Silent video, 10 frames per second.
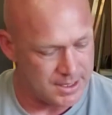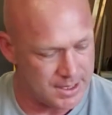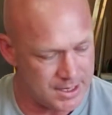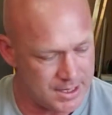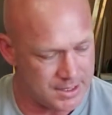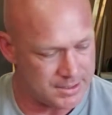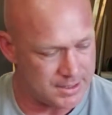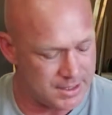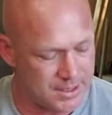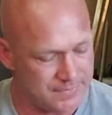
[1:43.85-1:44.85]
And
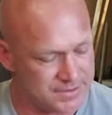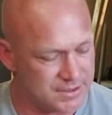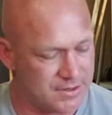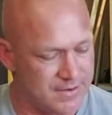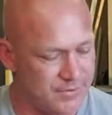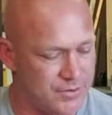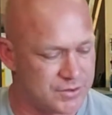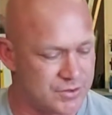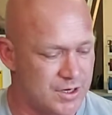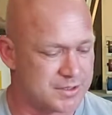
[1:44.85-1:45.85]
obviously you have your
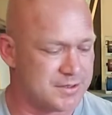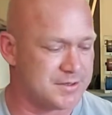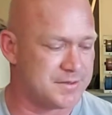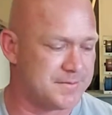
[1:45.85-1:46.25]
instructions.